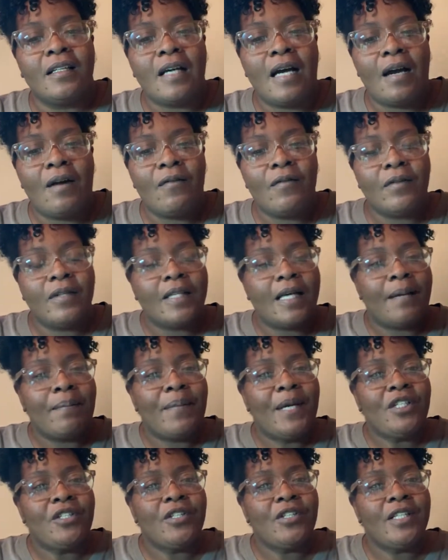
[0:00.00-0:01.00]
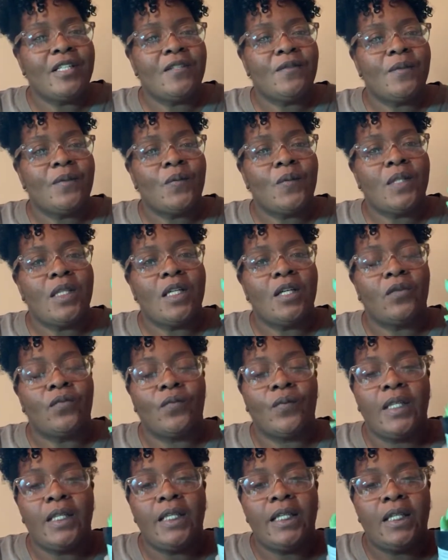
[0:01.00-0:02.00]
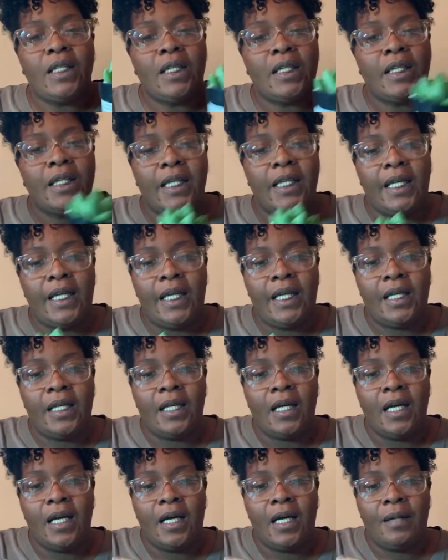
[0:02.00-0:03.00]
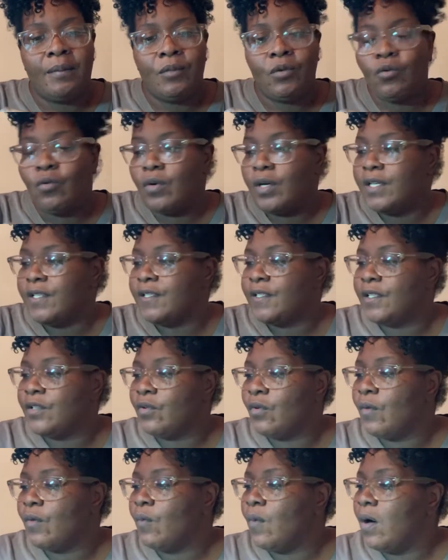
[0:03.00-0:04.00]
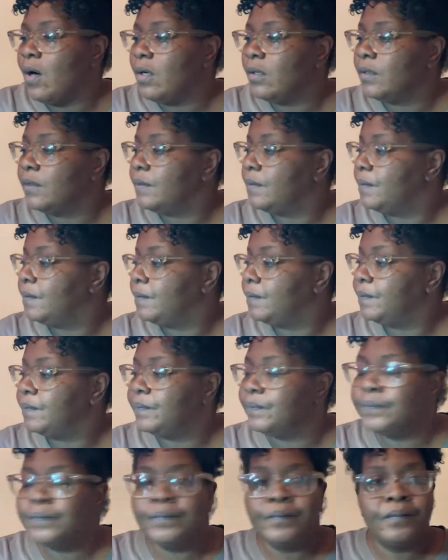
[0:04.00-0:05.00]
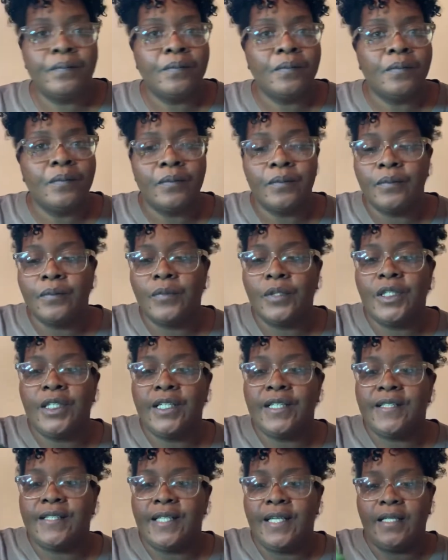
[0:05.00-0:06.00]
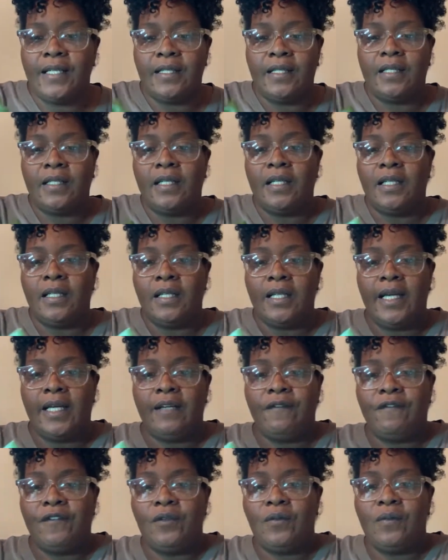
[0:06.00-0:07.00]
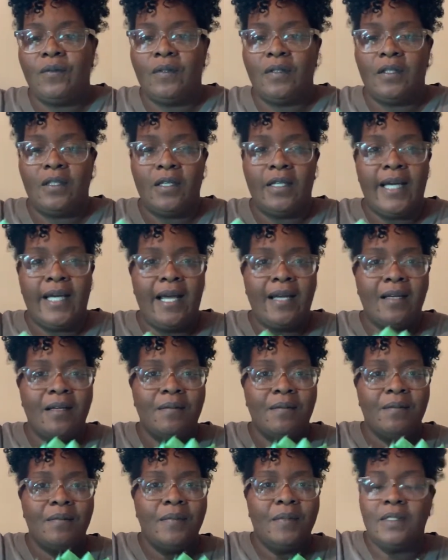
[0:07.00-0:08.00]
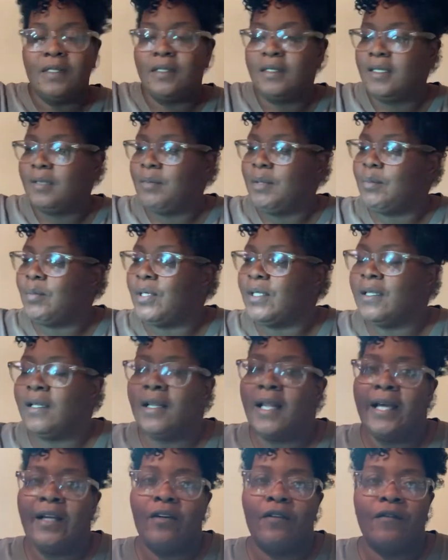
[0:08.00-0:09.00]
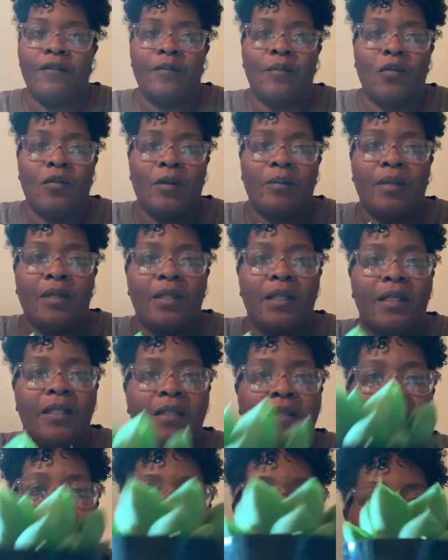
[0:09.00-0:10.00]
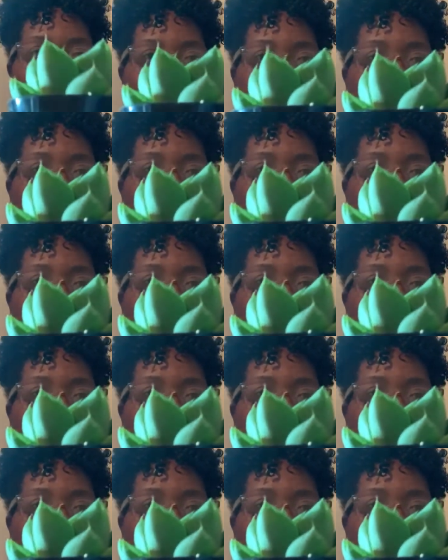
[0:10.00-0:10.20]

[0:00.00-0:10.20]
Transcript: I, I bet you this one would look really good in um, Norris the Narwhal. What do you guys think? Like if you look at them, let me bring the light over more because